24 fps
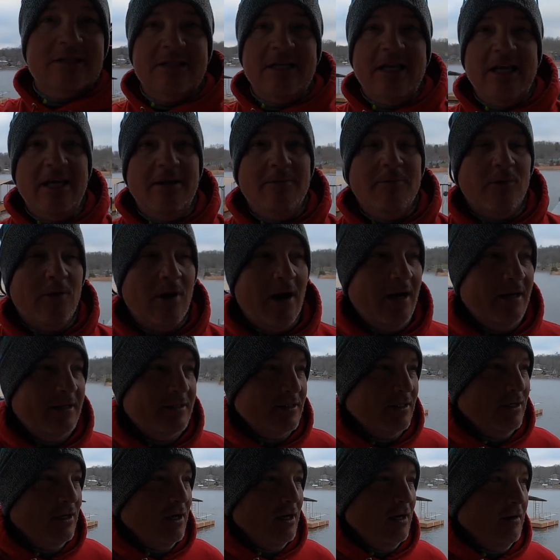steam
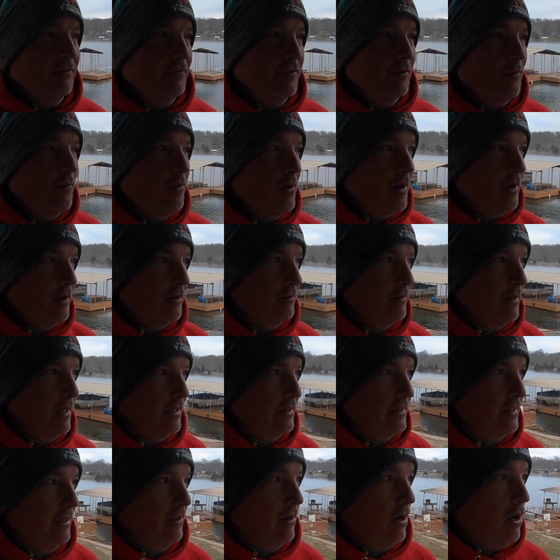rising off the water
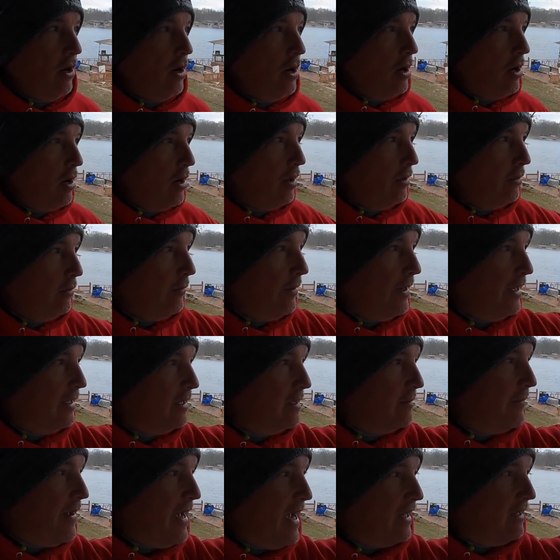right there, all the way
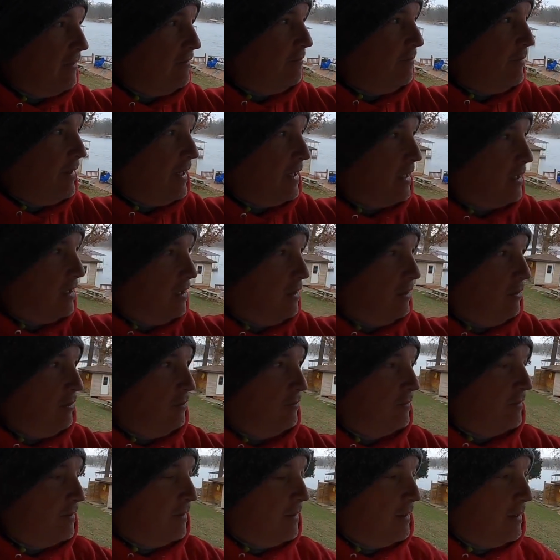to the back of my
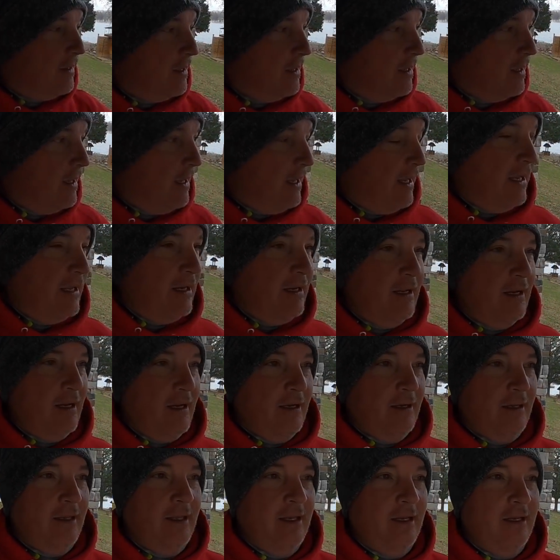cove. And
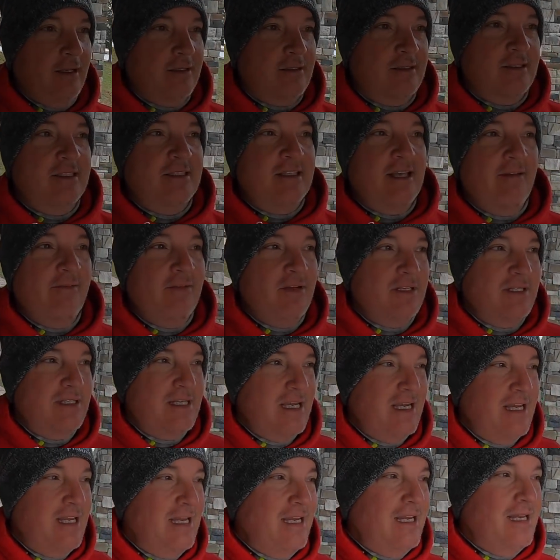it is
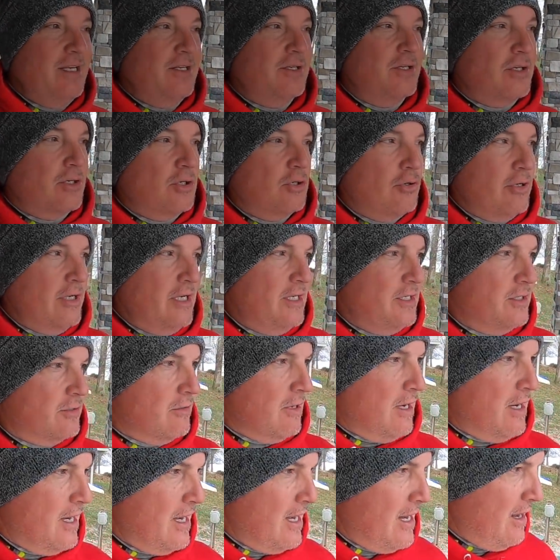17 degrees
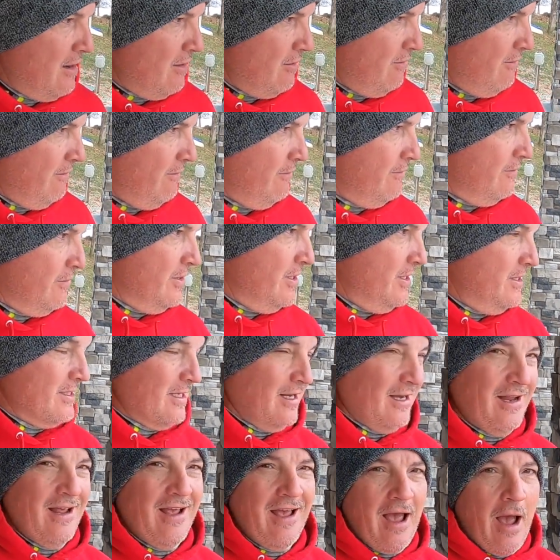right now,
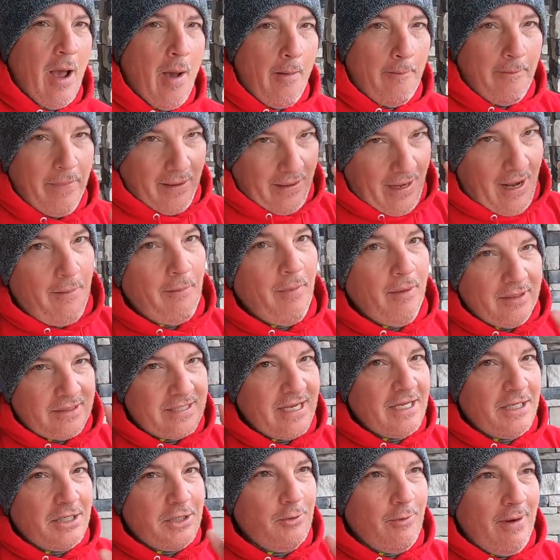freezing. But I'm gonna
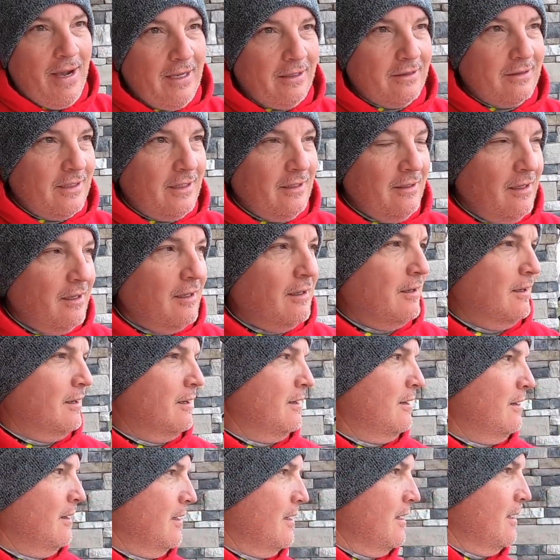take you out there.
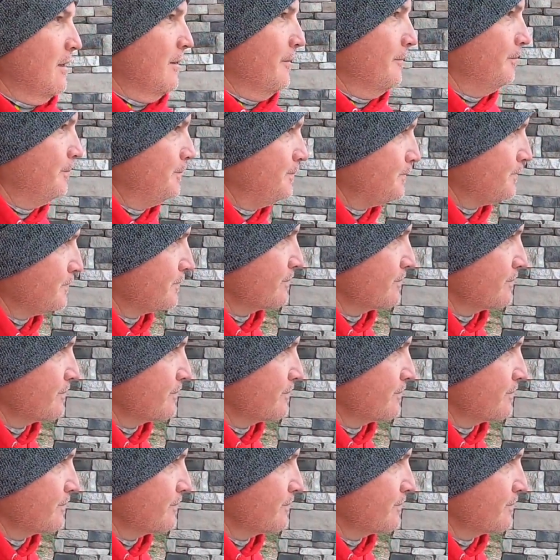We're